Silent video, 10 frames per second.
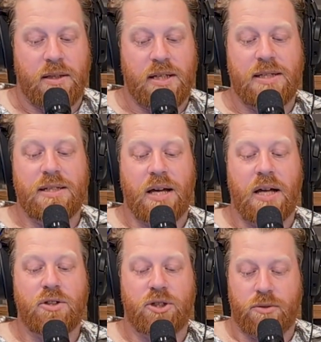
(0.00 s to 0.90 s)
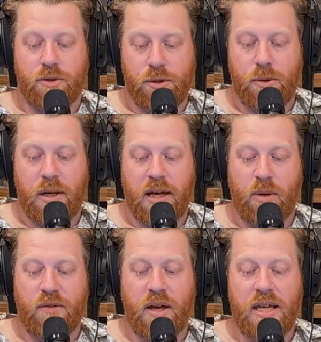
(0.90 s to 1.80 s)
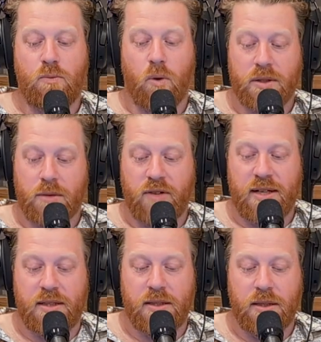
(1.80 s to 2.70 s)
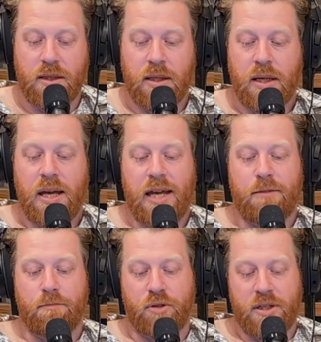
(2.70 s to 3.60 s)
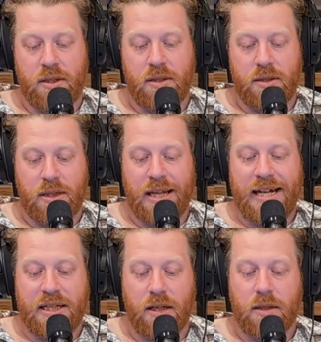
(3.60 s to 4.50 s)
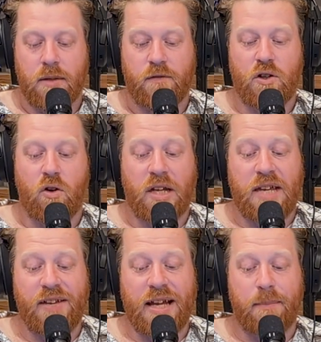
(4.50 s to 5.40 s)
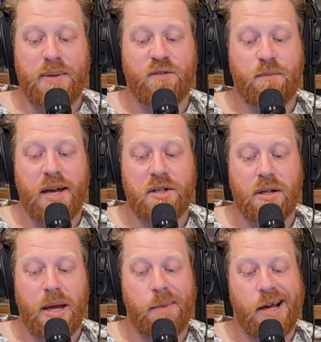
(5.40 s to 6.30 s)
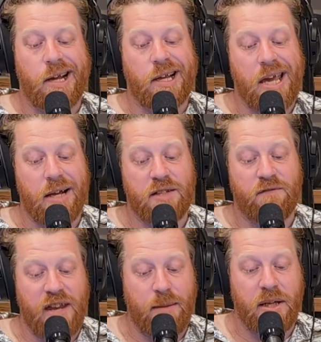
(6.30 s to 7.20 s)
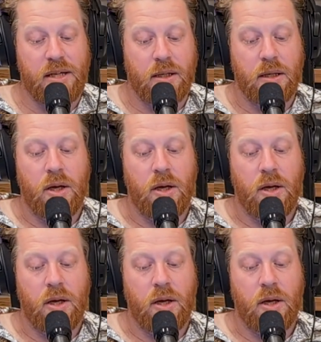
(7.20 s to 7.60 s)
This is untrue. However, he was arrested and imprisoned later for not giving up information about a Count's family,